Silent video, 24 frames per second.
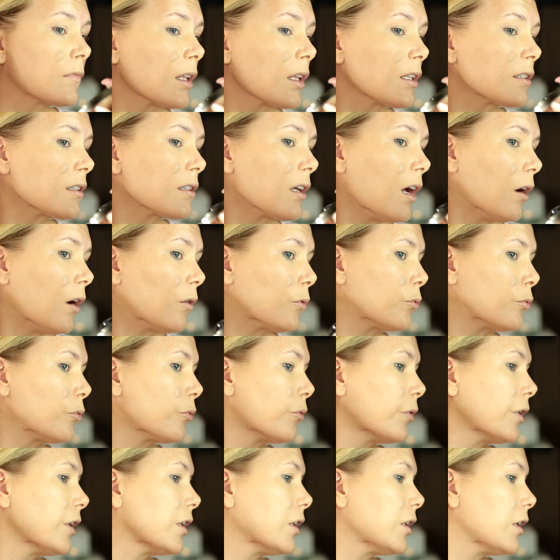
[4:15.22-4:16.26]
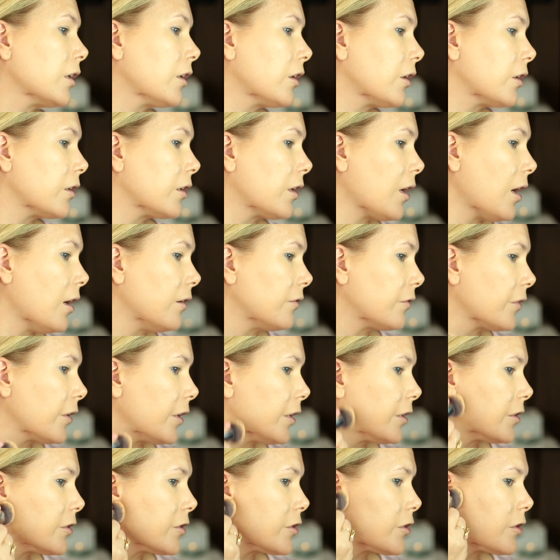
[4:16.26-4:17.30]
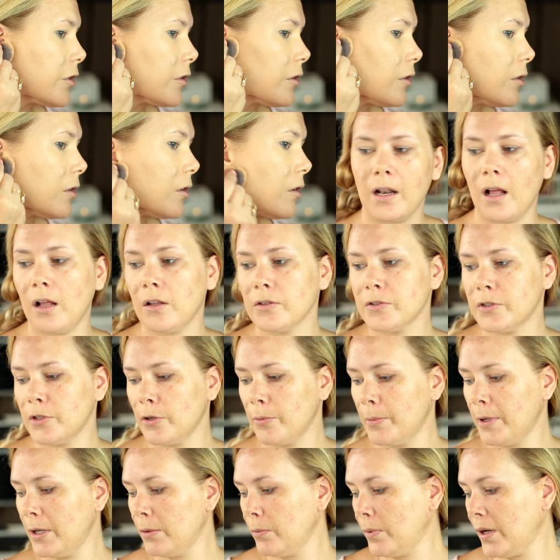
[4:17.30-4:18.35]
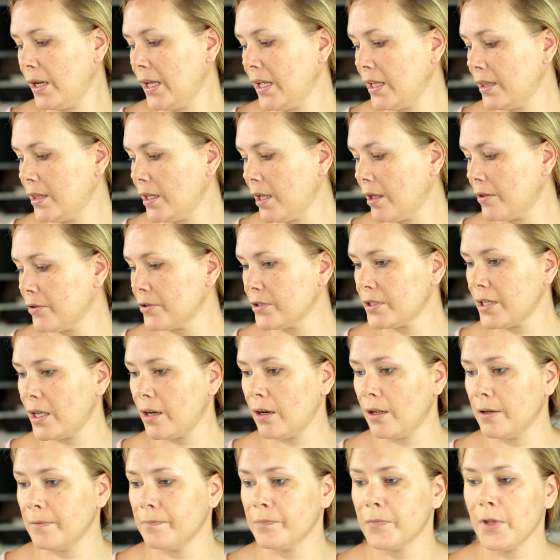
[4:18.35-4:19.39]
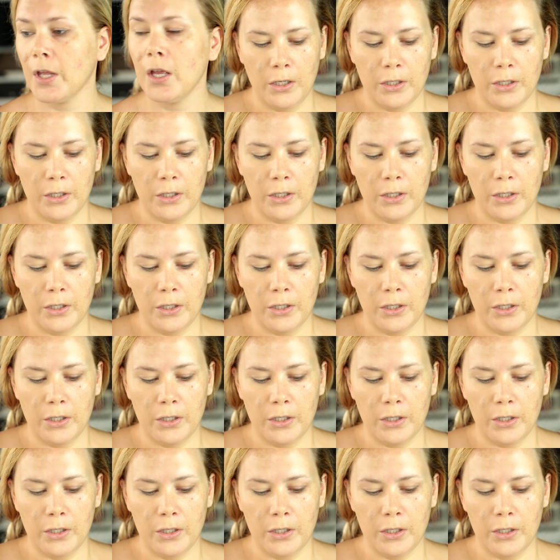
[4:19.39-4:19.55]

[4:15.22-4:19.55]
That's got really good coverage. And I'll zoom in when I get the other side on.